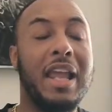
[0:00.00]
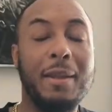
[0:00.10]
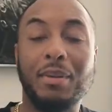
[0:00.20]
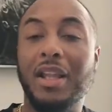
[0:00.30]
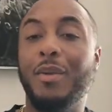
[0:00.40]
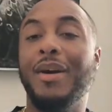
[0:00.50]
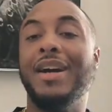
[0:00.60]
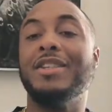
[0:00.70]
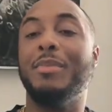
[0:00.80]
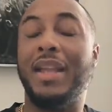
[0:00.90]
gameplay
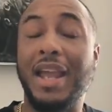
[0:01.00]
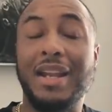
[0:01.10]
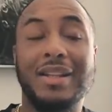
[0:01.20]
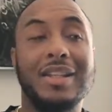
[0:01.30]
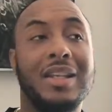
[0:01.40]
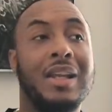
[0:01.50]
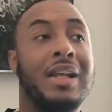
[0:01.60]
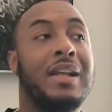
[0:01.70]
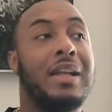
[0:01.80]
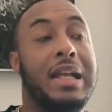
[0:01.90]
wise, mechanically,
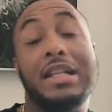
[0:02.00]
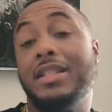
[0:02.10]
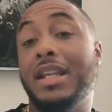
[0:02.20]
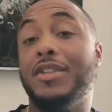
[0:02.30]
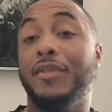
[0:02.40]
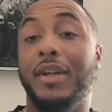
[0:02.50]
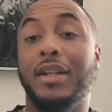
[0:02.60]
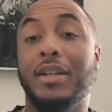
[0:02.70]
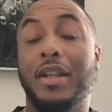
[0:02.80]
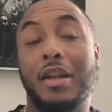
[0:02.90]
it's
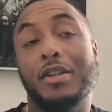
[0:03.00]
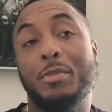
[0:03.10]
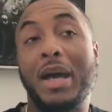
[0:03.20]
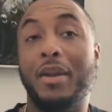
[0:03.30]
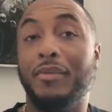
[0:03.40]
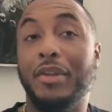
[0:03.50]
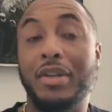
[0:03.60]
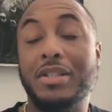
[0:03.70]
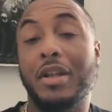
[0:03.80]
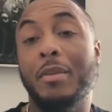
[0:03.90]
fun. It's
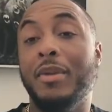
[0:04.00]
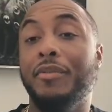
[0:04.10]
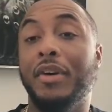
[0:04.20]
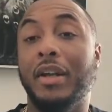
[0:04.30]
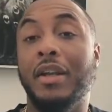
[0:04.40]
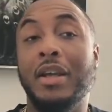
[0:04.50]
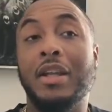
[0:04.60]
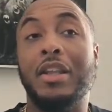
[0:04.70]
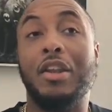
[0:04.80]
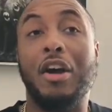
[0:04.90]
Battlefield. It's gonna be fun.
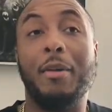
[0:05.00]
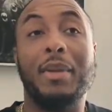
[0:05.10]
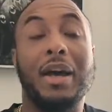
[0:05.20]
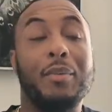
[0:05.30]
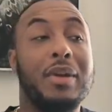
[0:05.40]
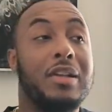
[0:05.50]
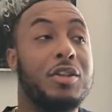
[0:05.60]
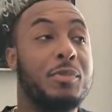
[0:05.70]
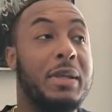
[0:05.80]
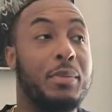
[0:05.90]
I'm not one of
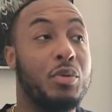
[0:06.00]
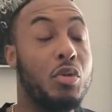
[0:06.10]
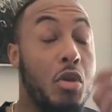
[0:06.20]
those people.